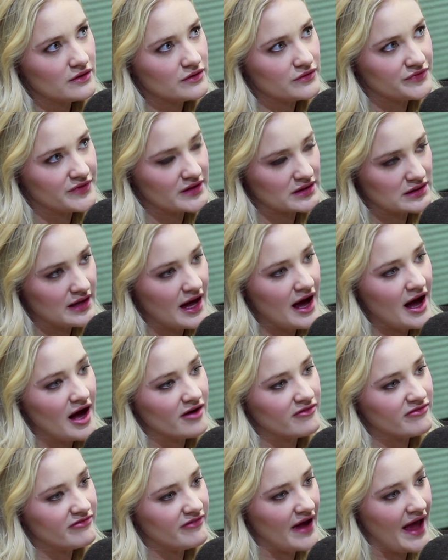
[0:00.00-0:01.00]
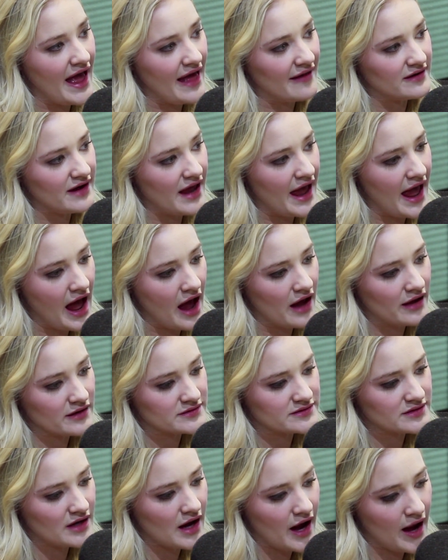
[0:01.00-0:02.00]
the love
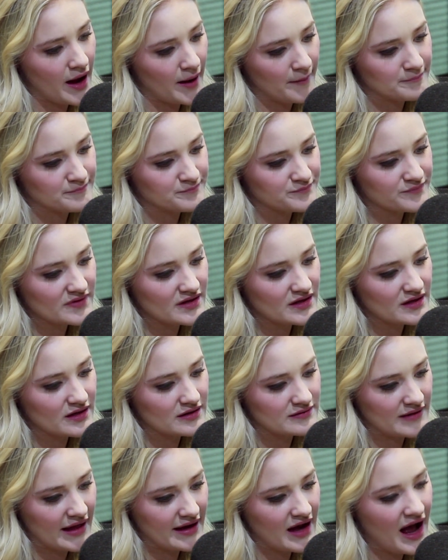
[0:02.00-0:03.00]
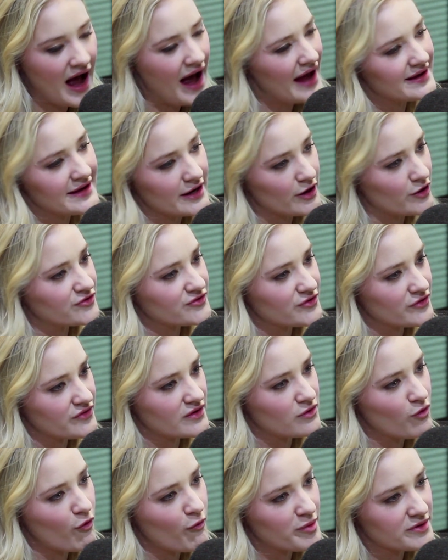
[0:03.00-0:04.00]
and like high character
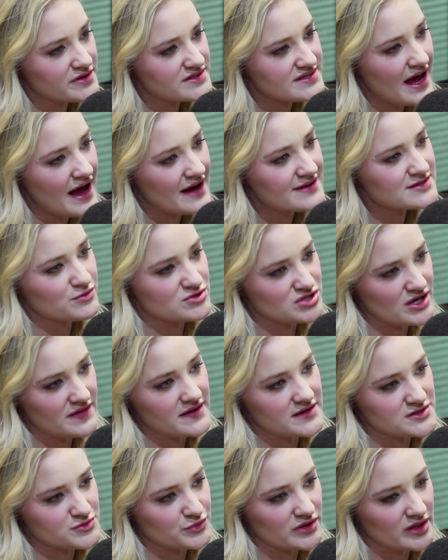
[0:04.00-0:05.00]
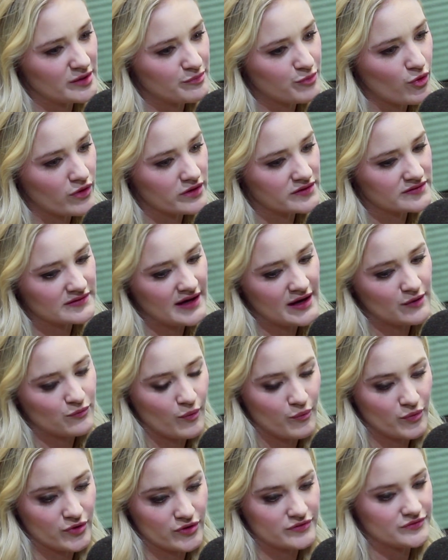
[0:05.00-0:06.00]
that Goldberg's has, which I think is really important. Like
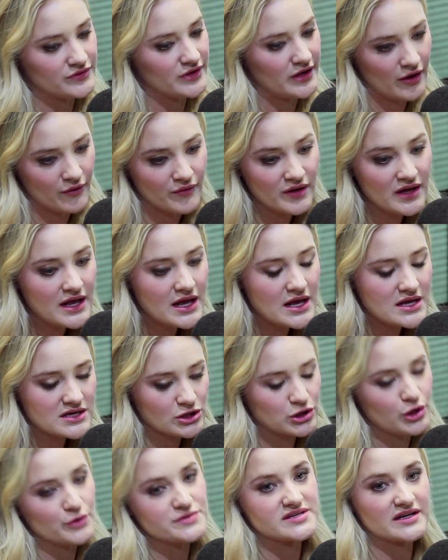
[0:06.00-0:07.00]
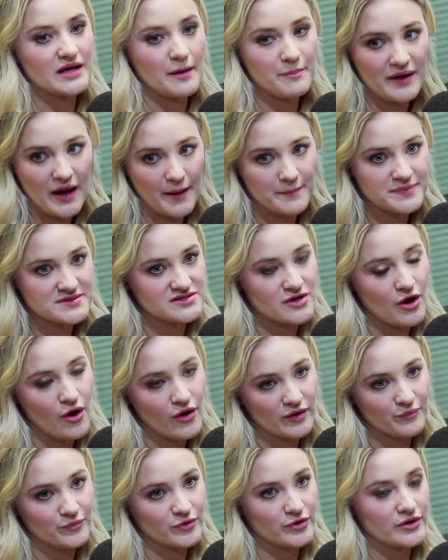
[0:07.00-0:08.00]
when we're, you know, closing up an
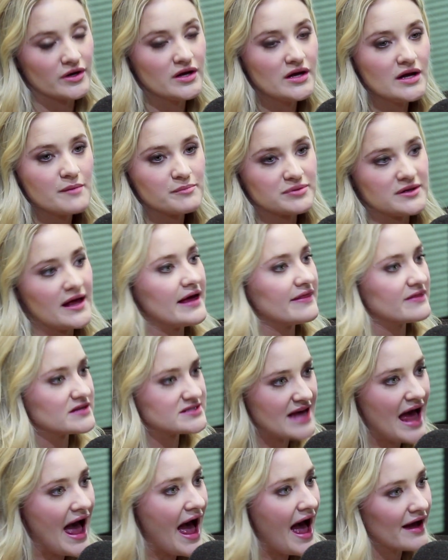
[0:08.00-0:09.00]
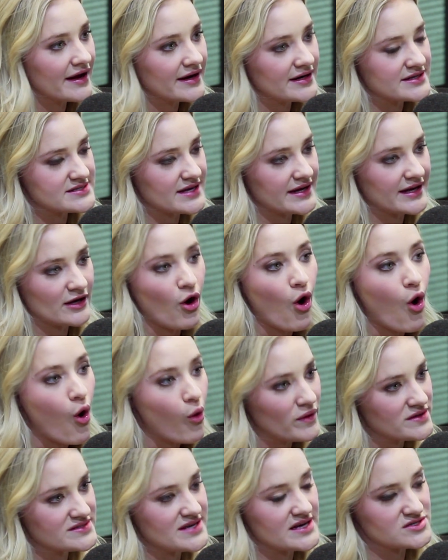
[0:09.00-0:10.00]
episode and we're playing the tag, and it's like it
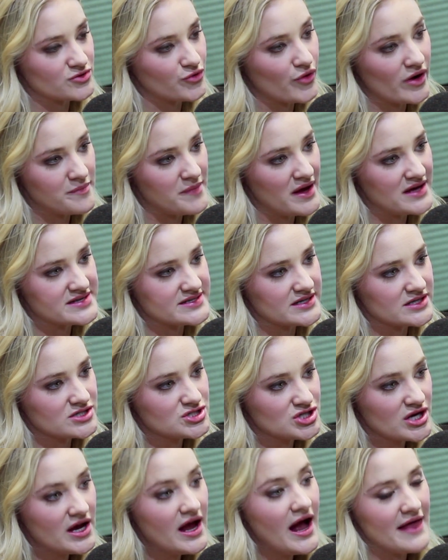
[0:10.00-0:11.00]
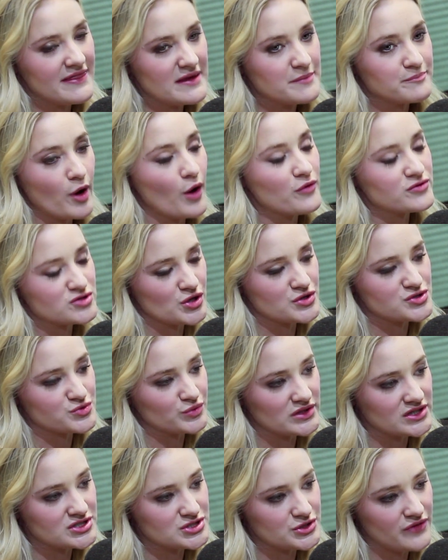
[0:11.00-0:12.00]
always has a great message. I think both shows
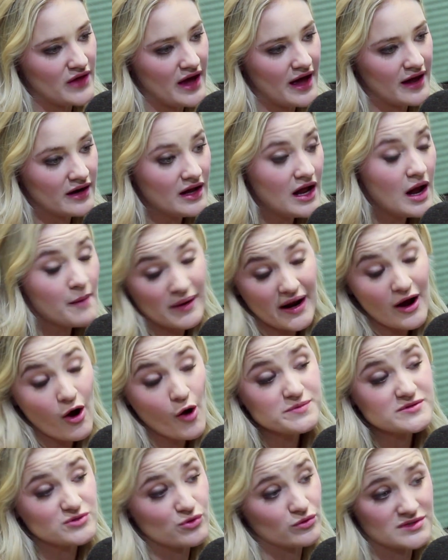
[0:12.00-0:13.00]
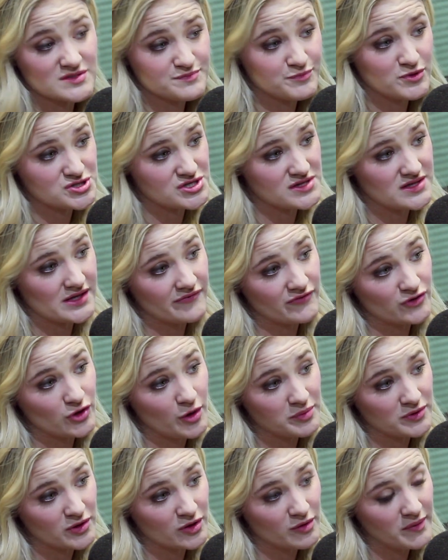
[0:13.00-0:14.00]
really do that. But I hope Schooled is pushing the
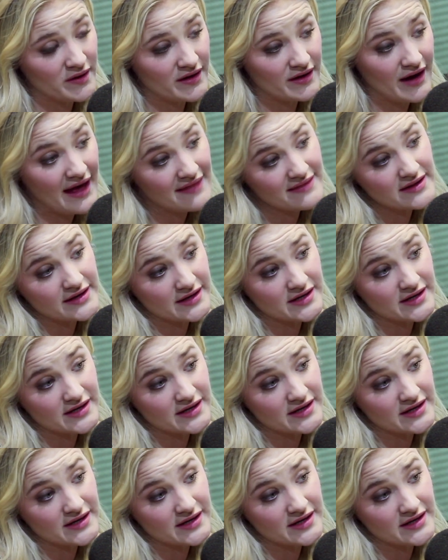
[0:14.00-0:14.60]
envelope a little bit. I think it